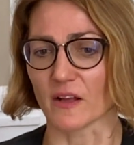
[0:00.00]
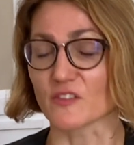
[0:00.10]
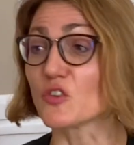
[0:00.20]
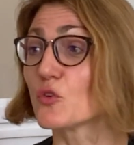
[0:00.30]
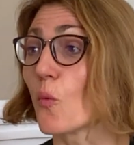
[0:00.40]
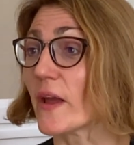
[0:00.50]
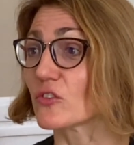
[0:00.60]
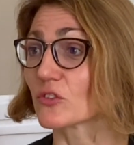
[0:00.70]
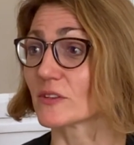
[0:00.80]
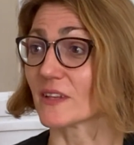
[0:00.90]

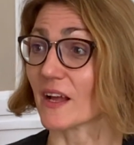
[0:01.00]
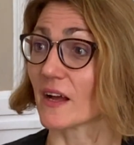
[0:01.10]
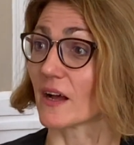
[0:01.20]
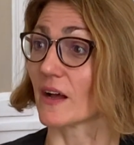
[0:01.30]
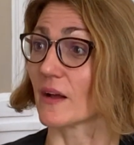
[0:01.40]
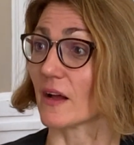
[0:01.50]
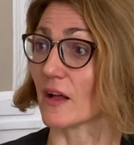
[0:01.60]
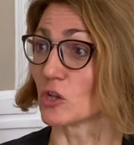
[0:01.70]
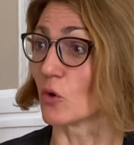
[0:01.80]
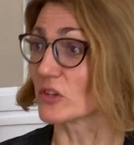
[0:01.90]
situation
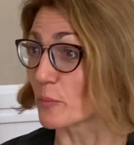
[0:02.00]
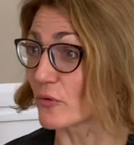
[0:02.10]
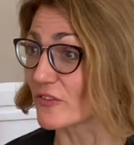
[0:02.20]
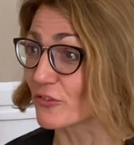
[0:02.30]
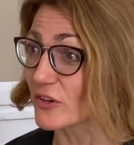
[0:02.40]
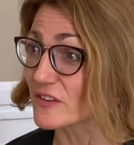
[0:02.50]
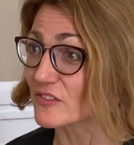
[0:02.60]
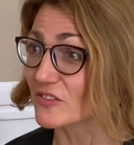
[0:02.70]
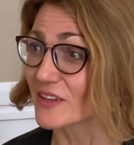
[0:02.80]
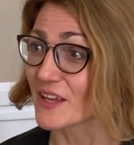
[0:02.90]
along the
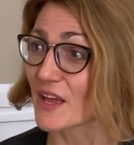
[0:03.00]
peripheries,